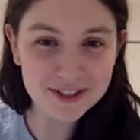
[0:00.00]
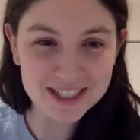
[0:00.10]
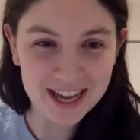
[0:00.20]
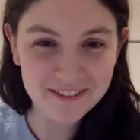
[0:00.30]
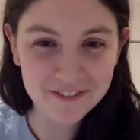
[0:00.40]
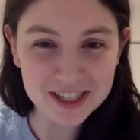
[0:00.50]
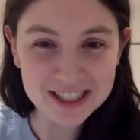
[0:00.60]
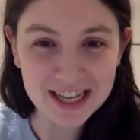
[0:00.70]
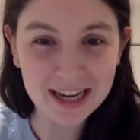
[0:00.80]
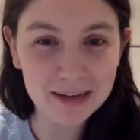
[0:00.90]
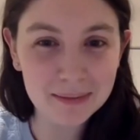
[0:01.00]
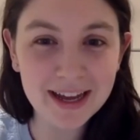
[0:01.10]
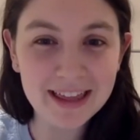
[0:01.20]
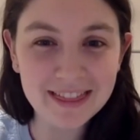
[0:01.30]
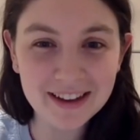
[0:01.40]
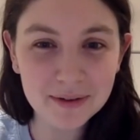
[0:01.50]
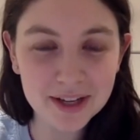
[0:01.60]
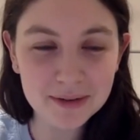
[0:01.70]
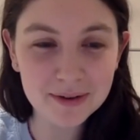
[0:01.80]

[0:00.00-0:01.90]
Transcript: again for a second, but I think what